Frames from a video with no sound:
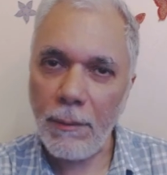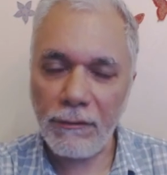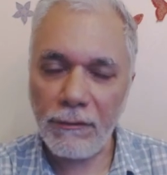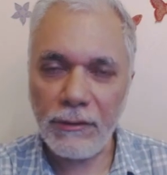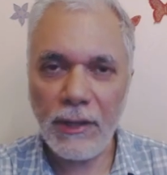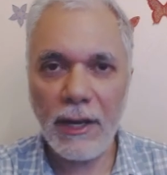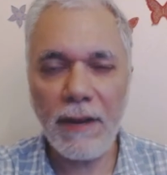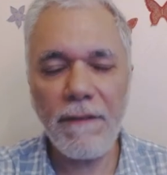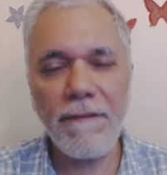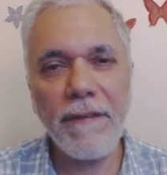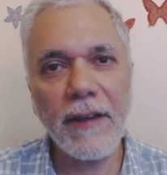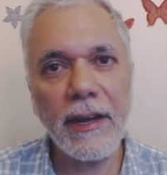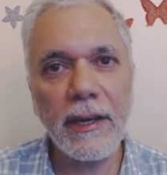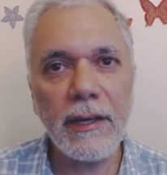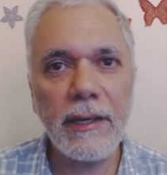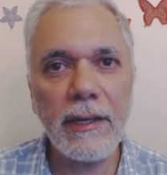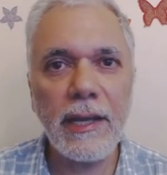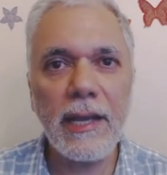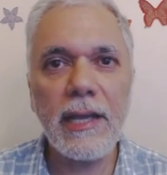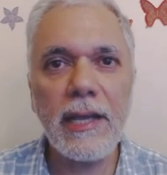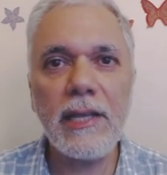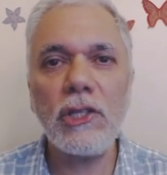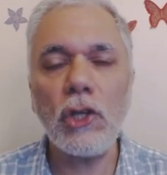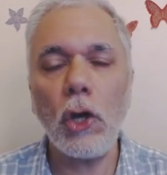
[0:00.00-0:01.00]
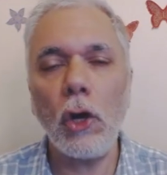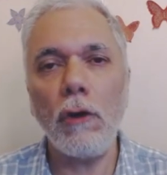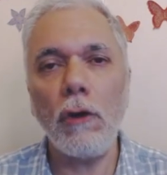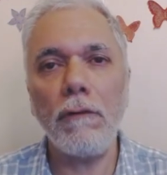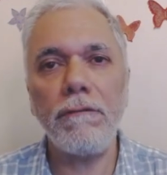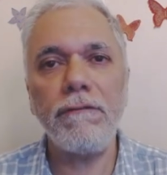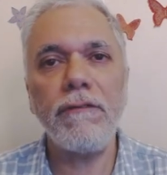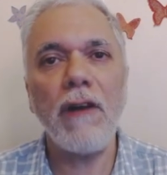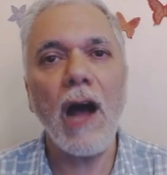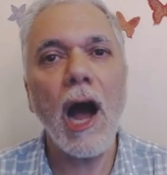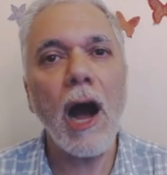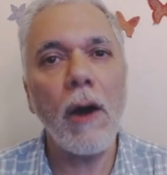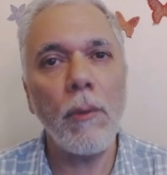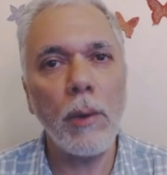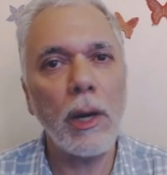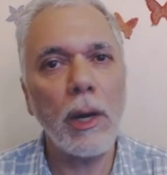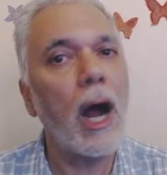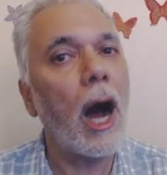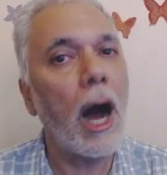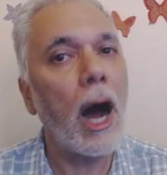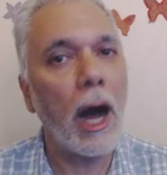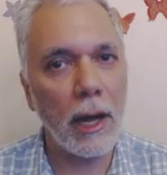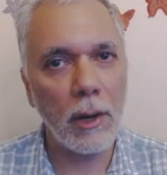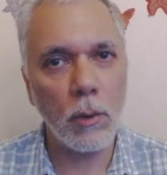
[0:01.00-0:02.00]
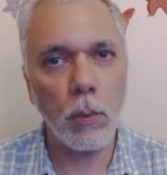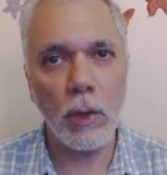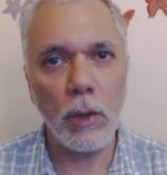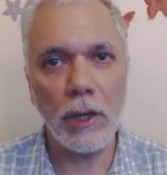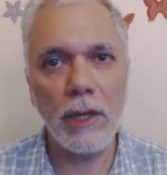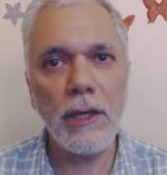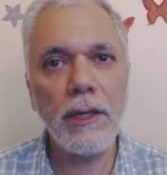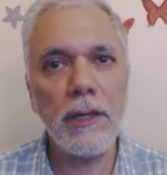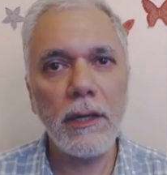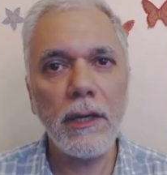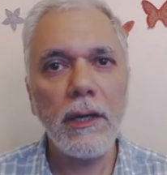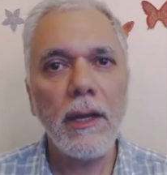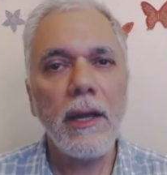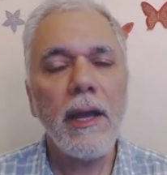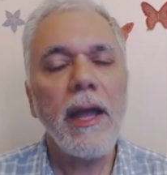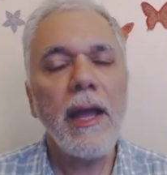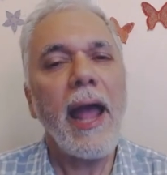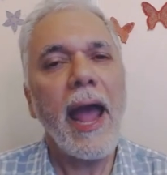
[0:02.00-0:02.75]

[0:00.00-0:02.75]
some of the difficulties of our R world.